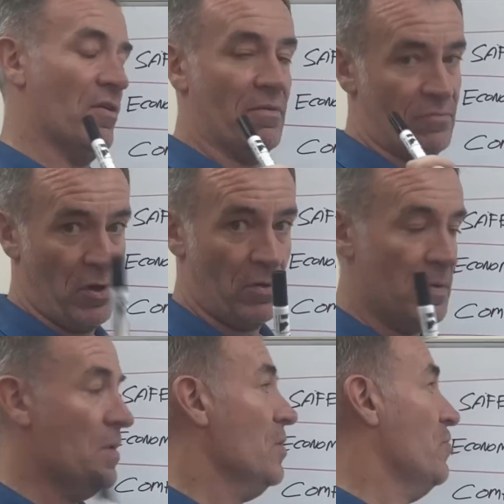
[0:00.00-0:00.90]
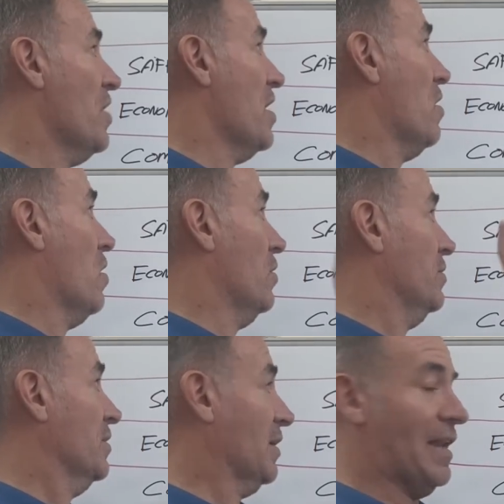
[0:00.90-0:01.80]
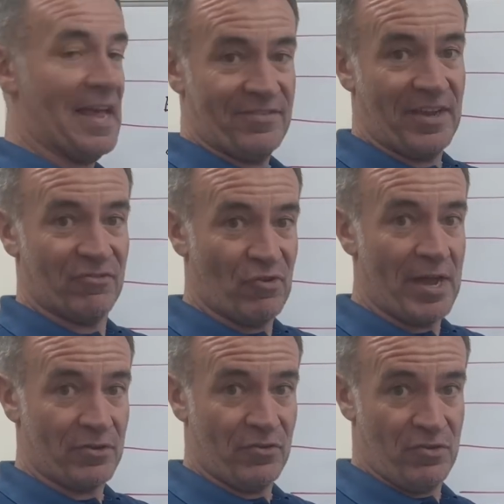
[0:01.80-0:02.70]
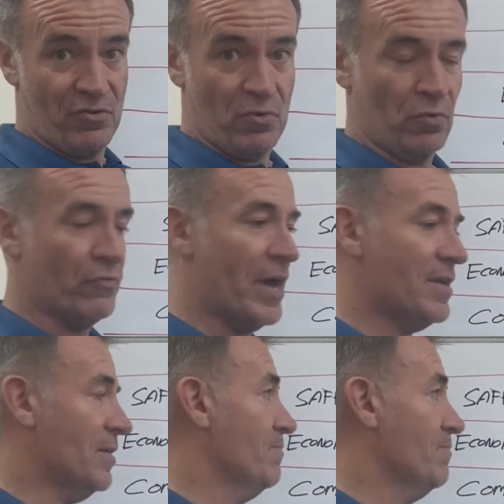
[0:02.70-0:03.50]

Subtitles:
Now, they are classic tractors in their own right.